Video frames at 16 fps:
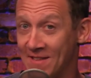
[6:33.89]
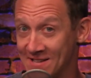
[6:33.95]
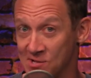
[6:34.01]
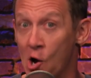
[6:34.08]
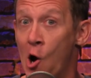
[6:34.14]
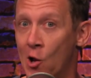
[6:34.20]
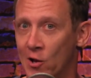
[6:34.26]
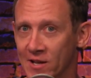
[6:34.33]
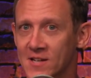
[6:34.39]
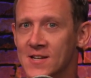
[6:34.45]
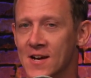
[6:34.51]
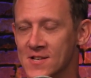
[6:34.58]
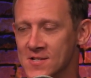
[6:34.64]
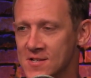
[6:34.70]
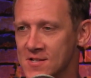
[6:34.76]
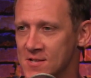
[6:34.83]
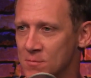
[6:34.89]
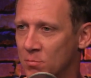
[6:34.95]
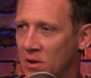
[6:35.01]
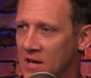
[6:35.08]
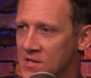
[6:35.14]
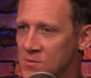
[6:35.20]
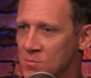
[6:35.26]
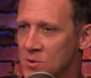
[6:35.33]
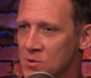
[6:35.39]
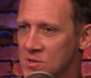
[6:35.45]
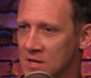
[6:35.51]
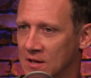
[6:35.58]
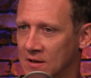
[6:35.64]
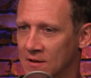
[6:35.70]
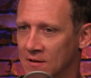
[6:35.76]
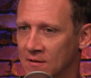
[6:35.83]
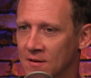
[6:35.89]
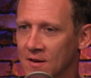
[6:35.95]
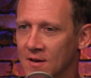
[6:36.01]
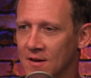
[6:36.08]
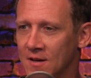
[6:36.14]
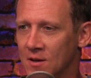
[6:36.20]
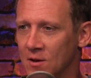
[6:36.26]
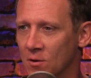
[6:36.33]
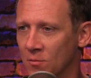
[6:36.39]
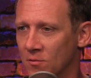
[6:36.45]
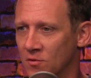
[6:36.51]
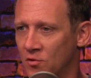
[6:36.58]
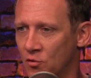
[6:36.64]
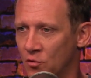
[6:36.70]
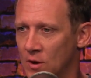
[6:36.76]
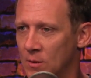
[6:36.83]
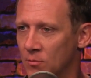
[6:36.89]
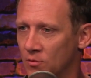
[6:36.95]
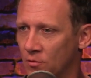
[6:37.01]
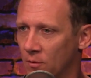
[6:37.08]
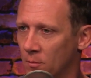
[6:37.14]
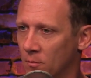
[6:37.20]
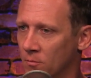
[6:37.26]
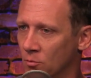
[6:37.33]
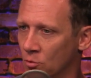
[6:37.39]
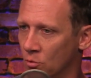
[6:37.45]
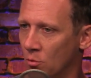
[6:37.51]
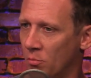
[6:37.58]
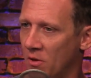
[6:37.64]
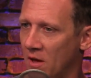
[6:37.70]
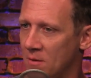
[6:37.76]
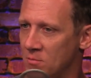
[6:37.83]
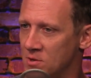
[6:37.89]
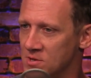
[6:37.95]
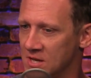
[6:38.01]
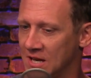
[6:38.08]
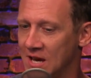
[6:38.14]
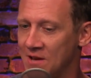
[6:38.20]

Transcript: That's all it does is it plays music and you know streams from Google Play Music.